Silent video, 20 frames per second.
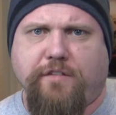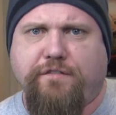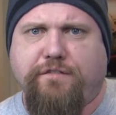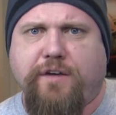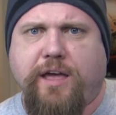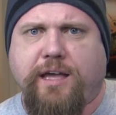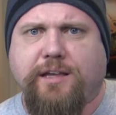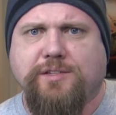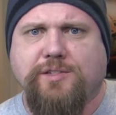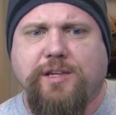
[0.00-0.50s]

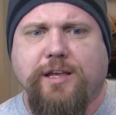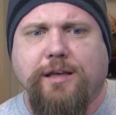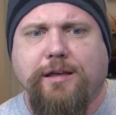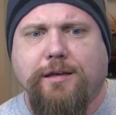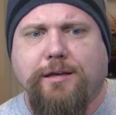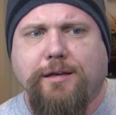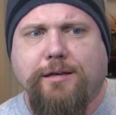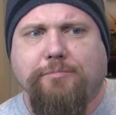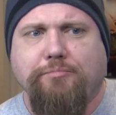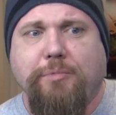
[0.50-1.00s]
effects,
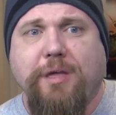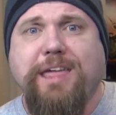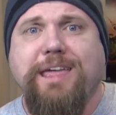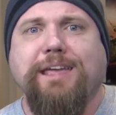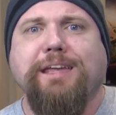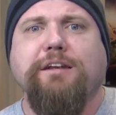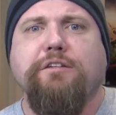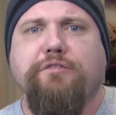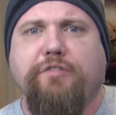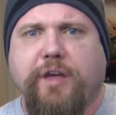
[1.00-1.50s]
they
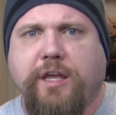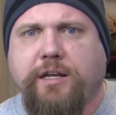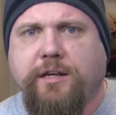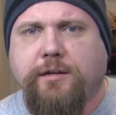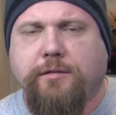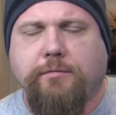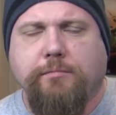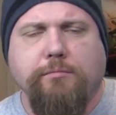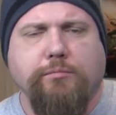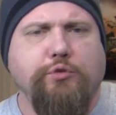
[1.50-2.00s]

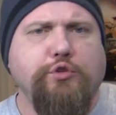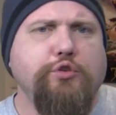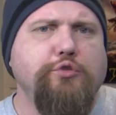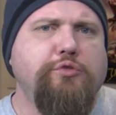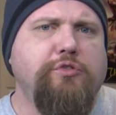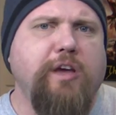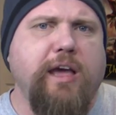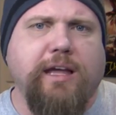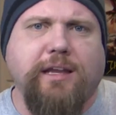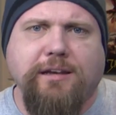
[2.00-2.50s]
innovated new
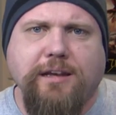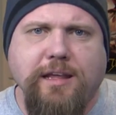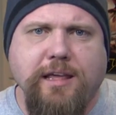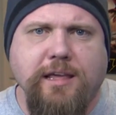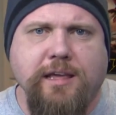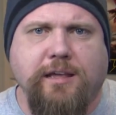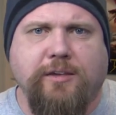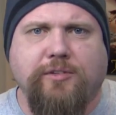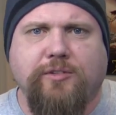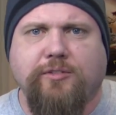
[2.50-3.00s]

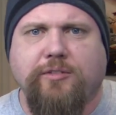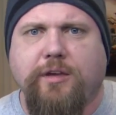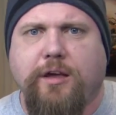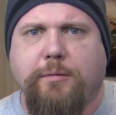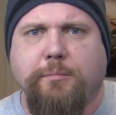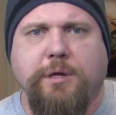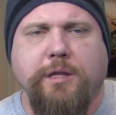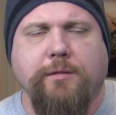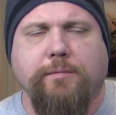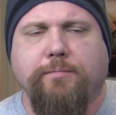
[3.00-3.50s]
techniques.
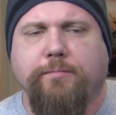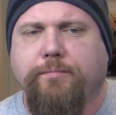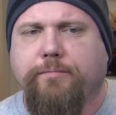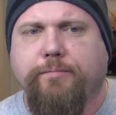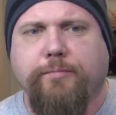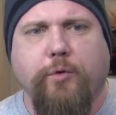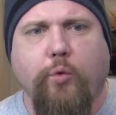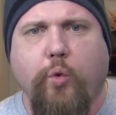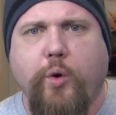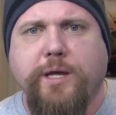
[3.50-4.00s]
I mean,
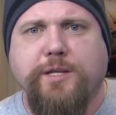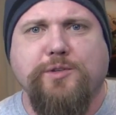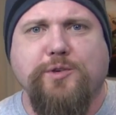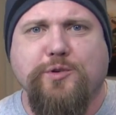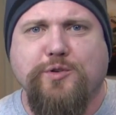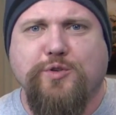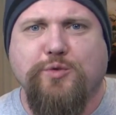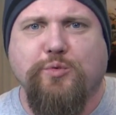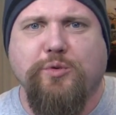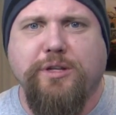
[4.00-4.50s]
the
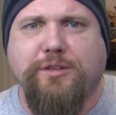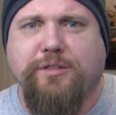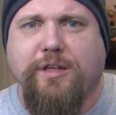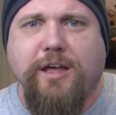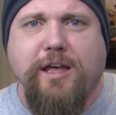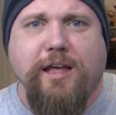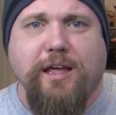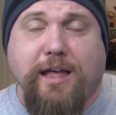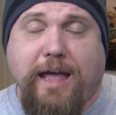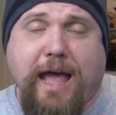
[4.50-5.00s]
wizards
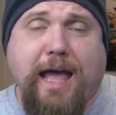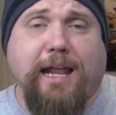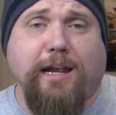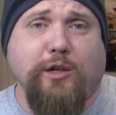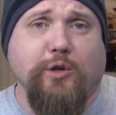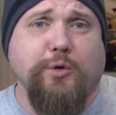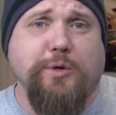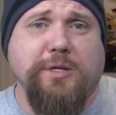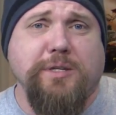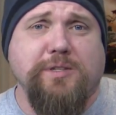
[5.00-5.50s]
at
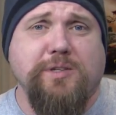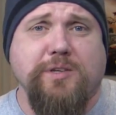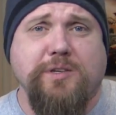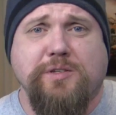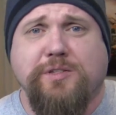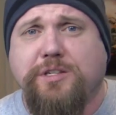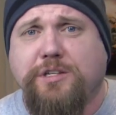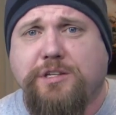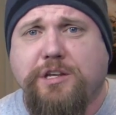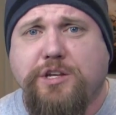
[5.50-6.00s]

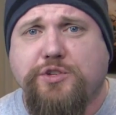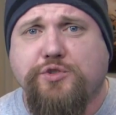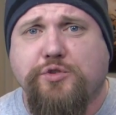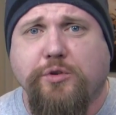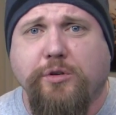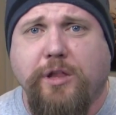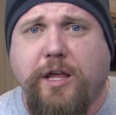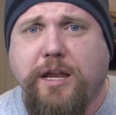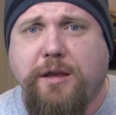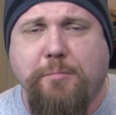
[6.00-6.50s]
Lucas's
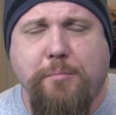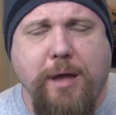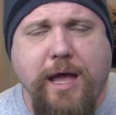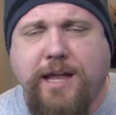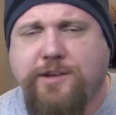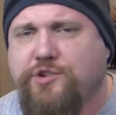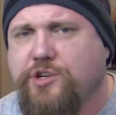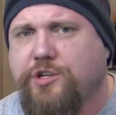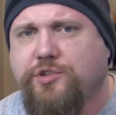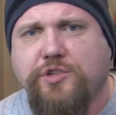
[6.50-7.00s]
Industrial Light
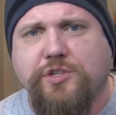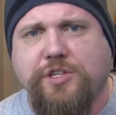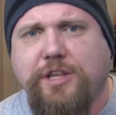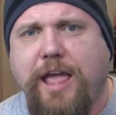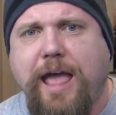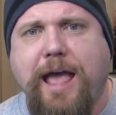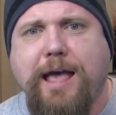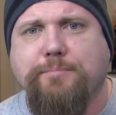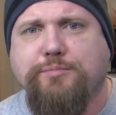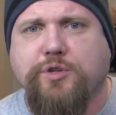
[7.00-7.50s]
Magic, just
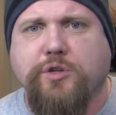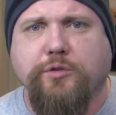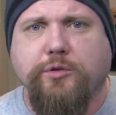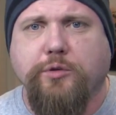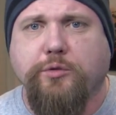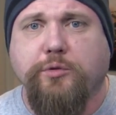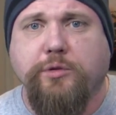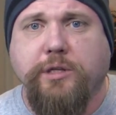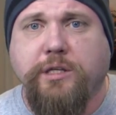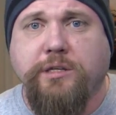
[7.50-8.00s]

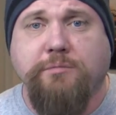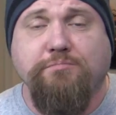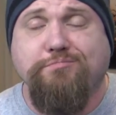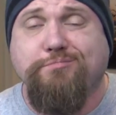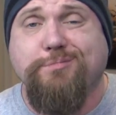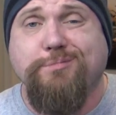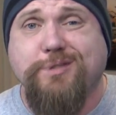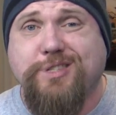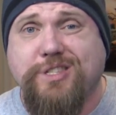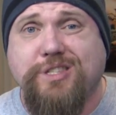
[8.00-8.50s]
absolutely
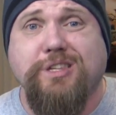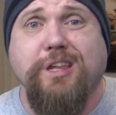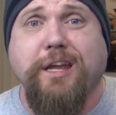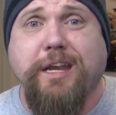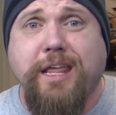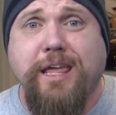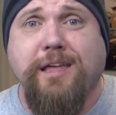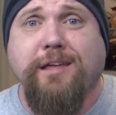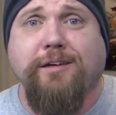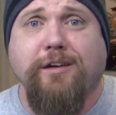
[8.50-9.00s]

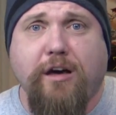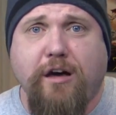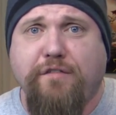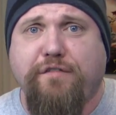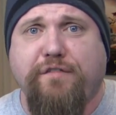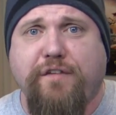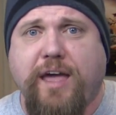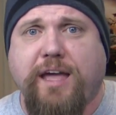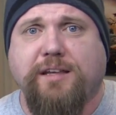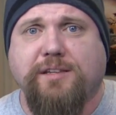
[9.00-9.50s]
stunning
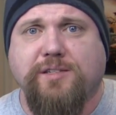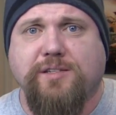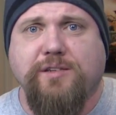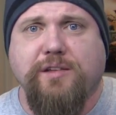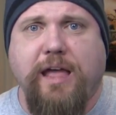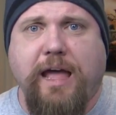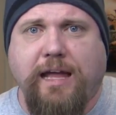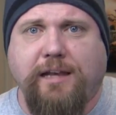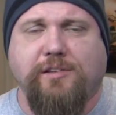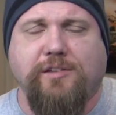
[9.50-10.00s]
effects
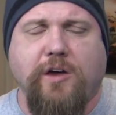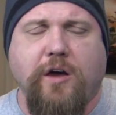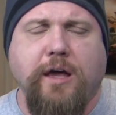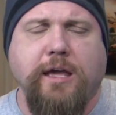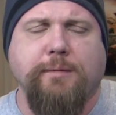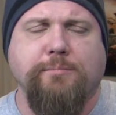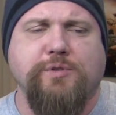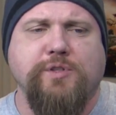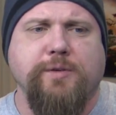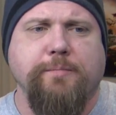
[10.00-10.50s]
at
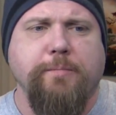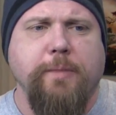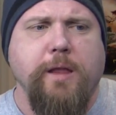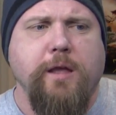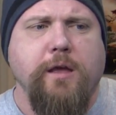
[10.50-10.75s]
times.